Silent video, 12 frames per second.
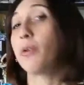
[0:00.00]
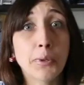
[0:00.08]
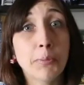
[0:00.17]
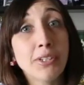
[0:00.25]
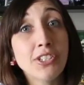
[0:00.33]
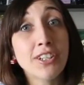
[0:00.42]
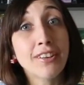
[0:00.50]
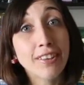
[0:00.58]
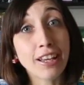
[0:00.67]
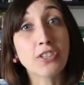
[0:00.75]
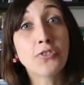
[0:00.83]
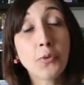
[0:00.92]
Pretty much it.
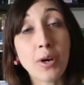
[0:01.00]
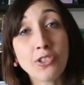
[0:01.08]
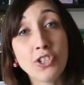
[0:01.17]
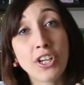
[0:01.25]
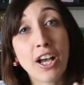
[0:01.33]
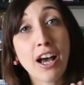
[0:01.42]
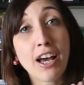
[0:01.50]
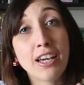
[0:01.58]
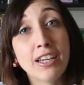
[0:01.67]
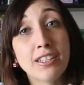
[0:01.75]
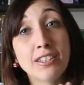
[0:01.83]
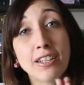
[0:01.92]
Thanks for watching,
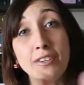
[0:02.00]
guys.